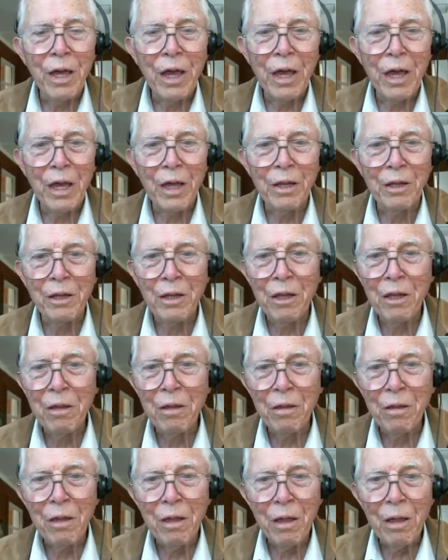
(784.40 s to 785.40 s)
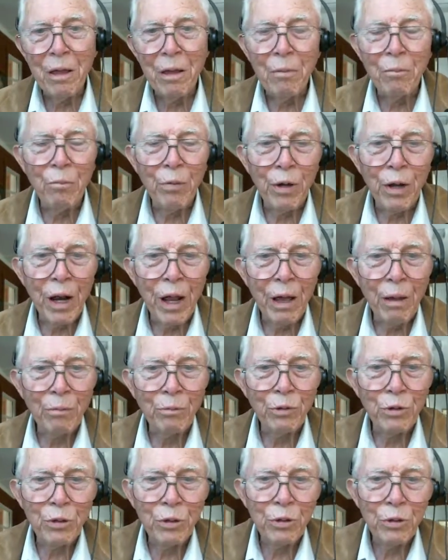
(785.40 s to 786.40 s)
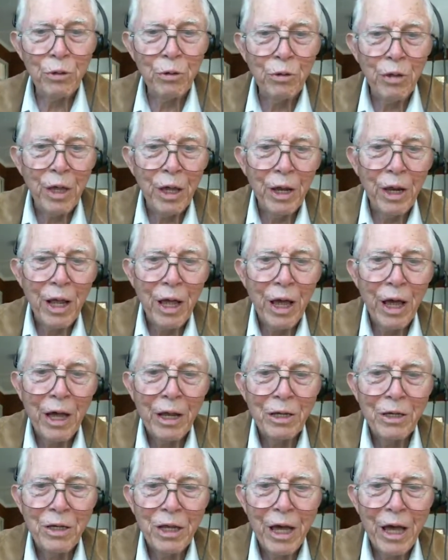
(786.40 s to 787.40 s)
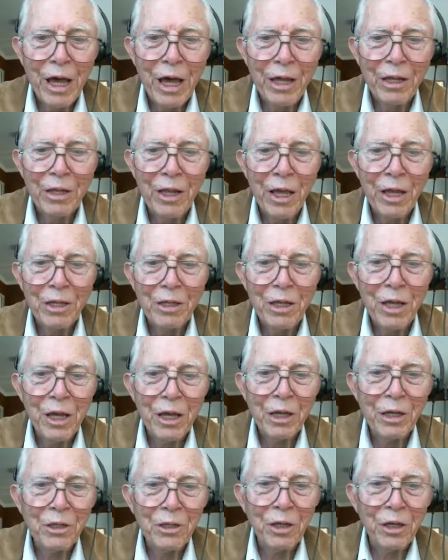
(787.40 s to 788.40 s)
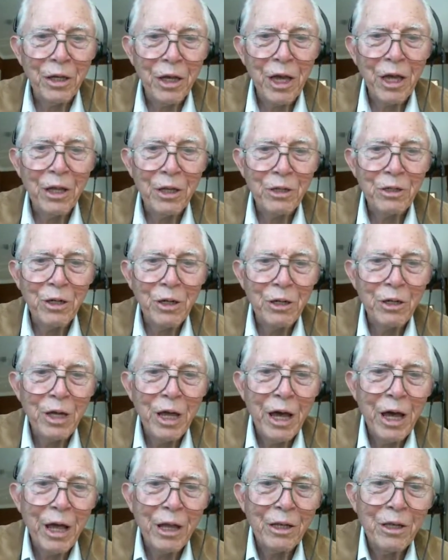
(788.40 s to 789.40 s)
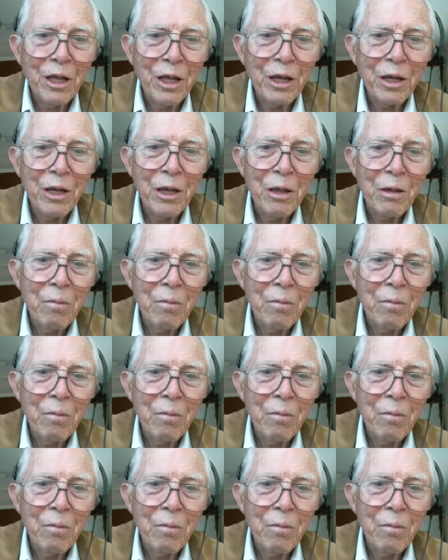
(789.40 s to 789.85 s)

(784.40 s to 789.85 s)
And but I'm sure that I tied that thing together so tight that